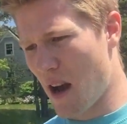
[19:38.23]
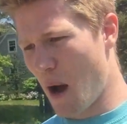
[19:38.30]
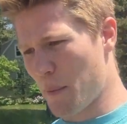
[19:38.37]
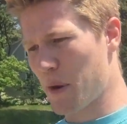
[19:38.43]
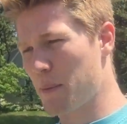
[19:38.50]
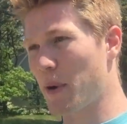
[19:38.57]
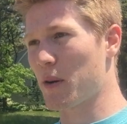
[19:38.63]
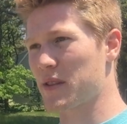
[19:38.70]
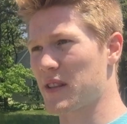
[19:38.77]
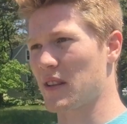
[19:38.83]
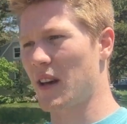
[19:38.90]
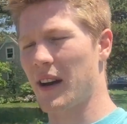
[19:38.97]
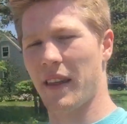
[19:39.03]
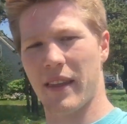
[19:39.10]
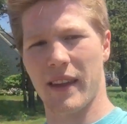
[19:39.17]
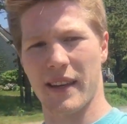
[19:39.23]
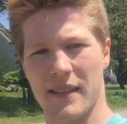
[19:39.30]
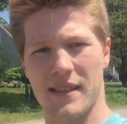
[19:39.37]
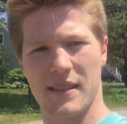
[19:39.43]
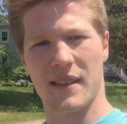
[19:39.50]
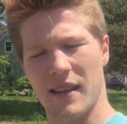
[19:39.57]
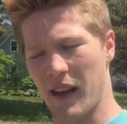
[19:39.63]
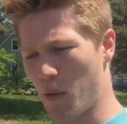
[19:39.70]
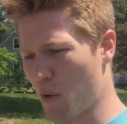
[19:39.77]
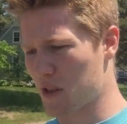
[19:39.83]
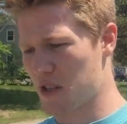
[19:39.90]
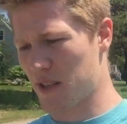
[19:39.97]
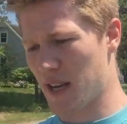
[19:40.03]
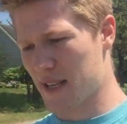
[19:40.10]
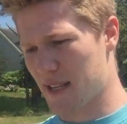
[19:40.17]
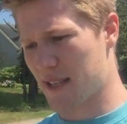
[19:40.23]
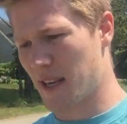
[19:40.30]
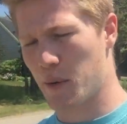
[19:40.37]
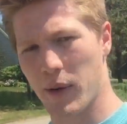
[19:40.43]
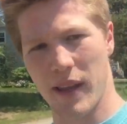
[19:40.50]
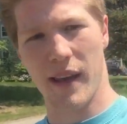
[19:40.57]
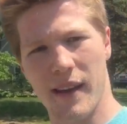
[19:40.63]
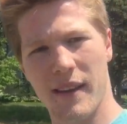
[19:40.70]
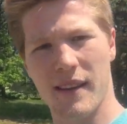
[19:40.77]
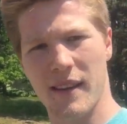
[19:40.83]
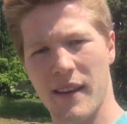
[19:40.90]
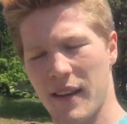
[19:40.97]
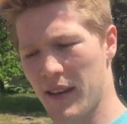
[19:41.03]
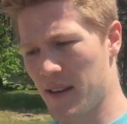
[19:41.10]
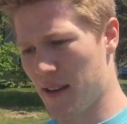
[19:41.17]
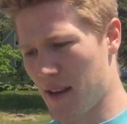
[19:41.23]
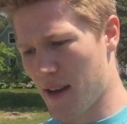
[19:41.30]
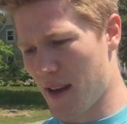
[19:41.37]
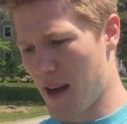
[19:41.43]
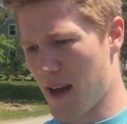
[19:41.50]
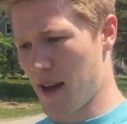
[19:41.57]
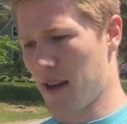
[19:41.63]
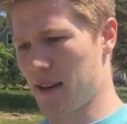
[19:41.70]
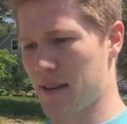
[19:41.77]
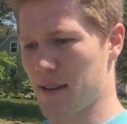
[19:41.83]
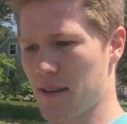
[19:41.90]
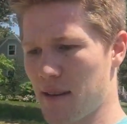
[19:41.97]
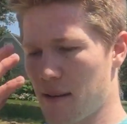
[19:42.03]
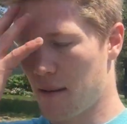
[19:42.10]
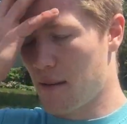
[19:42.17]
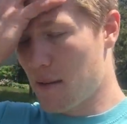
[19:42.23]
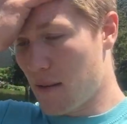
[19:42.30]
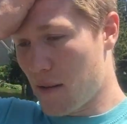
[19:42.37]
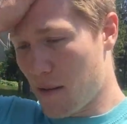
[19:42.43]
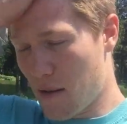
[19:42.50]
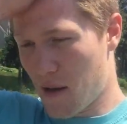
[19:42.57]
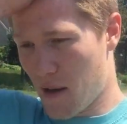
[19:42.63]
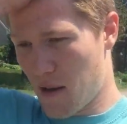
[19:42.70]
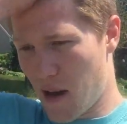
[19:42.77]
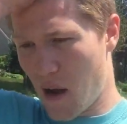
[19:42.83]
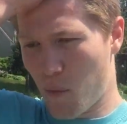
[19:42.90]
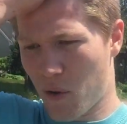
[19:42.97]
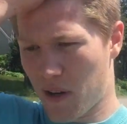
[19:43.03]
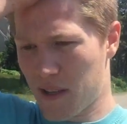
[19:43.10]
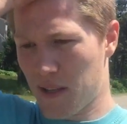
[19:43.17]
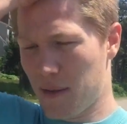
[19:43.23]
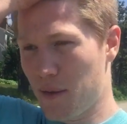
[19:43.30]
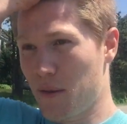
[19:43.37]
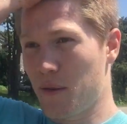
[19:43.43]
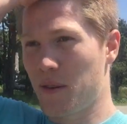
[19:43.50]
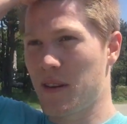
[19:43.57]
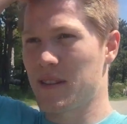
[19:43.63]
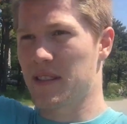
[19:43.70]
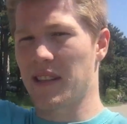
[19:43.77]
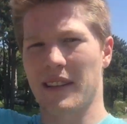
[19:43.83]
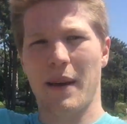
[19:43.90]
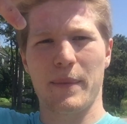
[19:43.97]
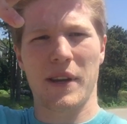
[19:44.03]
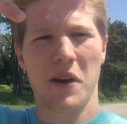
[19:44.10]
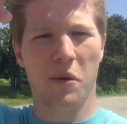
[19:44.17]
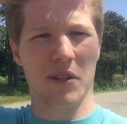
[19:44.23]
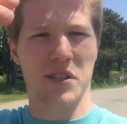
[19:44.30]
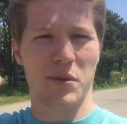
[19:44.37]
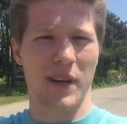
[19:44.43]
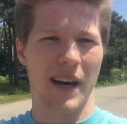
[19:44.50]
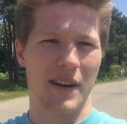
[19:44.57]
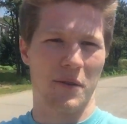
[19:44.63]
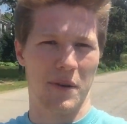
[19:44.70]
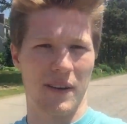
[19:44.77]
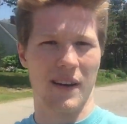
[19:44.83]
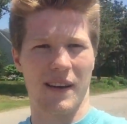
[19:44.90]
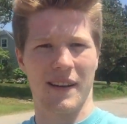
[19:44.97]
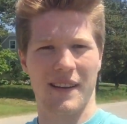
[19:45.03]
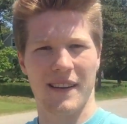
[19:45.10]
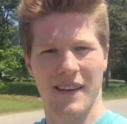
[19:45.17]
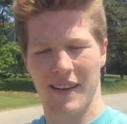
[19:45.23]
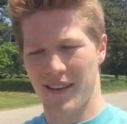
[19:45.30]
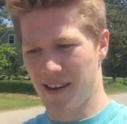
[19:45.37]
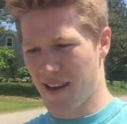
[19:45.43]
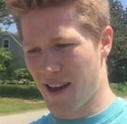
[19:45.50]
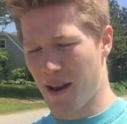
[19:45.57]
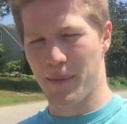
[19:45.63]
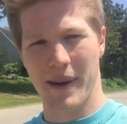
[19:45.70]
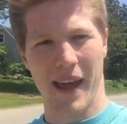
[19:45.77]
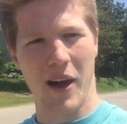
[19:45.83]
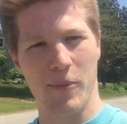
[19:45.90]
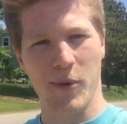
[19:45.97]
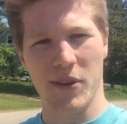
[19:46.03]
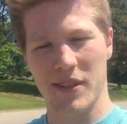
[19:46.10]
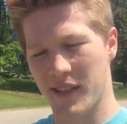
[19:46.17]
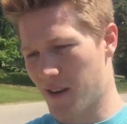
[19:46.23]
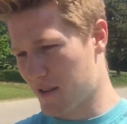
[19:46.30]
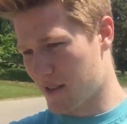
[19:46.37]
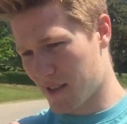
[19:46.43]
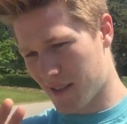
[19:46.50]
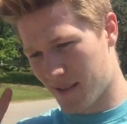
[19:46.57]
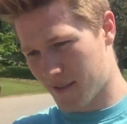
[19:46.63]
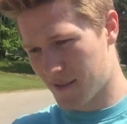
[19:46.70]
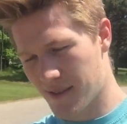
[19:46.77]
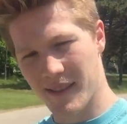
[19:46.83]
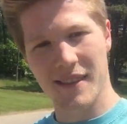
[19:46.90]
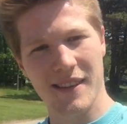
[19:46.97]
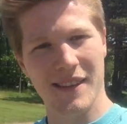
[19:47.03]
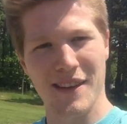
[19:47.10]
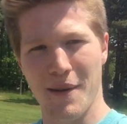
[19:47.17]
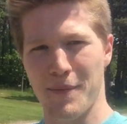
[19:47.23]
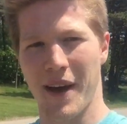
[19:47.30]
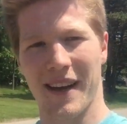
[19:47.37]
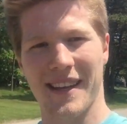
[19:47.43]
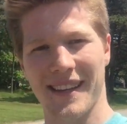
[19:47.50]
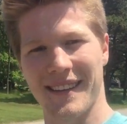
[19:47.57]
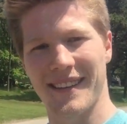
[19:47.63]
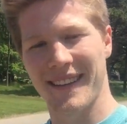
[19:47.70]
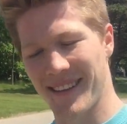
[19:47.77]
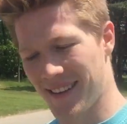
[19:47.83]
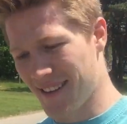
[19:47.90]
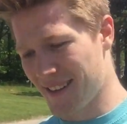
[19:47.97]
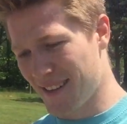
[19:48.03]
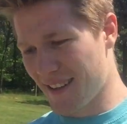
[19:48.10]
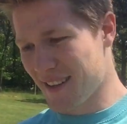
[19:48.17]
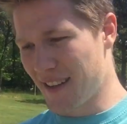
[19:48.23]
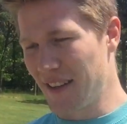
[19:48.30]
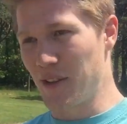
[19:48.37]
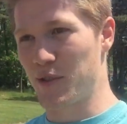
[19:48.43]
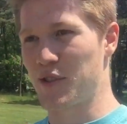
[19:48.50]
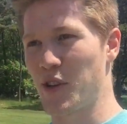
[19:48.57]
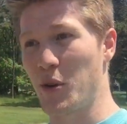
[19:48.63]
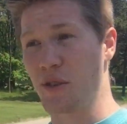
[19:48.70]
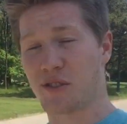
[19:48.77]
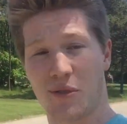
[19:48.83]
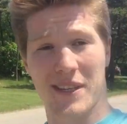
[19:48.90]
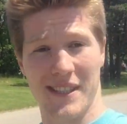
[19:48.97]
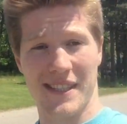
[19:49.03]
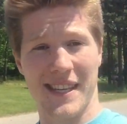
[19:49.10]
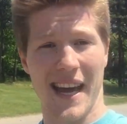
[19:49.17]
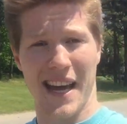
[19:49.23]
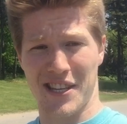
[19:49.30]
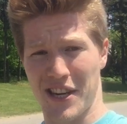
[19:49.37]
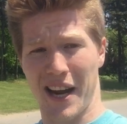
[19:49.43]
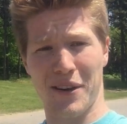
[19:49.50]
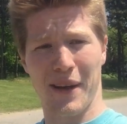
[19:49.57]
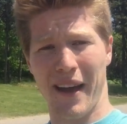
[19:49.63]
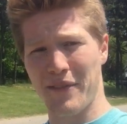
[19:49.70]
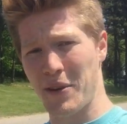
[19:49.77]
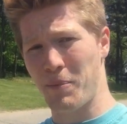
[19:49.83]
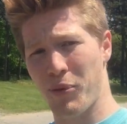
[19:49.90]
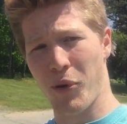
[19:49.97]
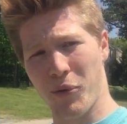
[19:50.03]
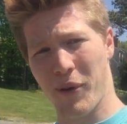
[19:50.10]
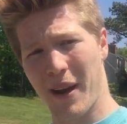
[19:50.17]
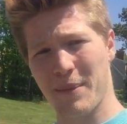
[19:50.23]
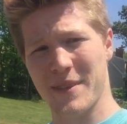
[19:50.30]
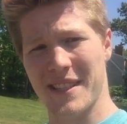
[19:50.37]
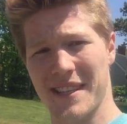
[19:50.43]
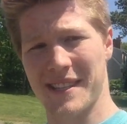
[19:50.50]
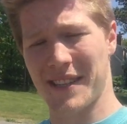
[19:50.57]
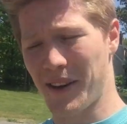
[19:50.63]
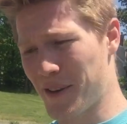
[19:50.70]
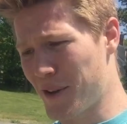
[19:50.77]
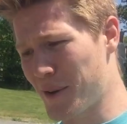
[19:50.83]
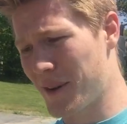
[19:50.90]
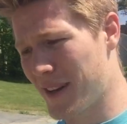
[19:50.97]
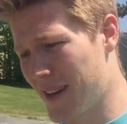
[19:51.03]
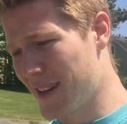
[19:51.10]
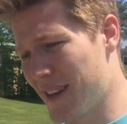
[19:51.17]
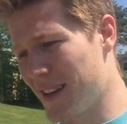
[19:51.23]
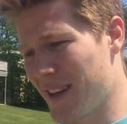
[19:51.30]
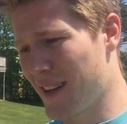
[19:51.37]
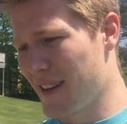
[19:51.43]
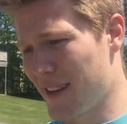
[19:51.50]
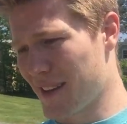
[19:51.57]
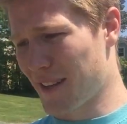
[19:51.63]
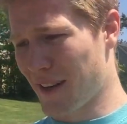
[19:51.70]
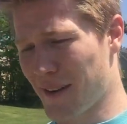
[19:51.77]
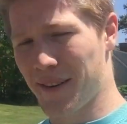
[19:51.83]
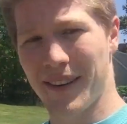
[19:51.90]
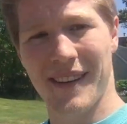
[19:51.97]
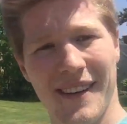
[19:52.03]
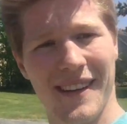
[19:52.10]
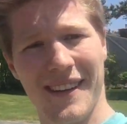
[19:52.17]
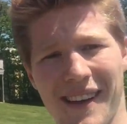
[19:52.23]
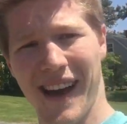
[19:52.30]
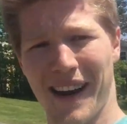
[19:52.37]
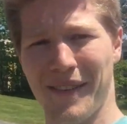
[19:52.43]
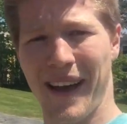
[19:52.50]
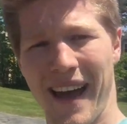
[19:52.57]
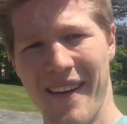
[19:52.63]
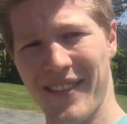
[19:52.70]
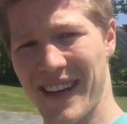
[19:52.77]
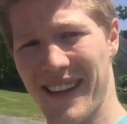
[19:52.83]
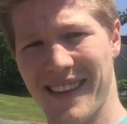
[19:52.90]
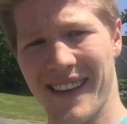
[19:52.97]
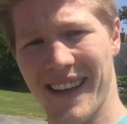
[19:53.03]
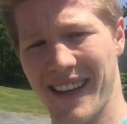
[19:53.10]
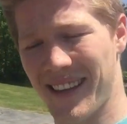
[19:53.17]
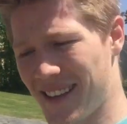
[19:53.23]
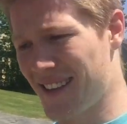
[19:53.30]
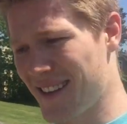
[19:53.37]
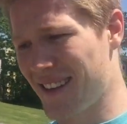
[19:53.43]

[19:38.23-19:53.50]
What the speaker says: I'm going to post a lot of things, and I want you guys to stick with it. And I want you to let me know what you got going on. And I'm going to help you, seriously. I'm not kidding. There's no strings attached. I don't have any programs to sell you. You know, I don't have anything.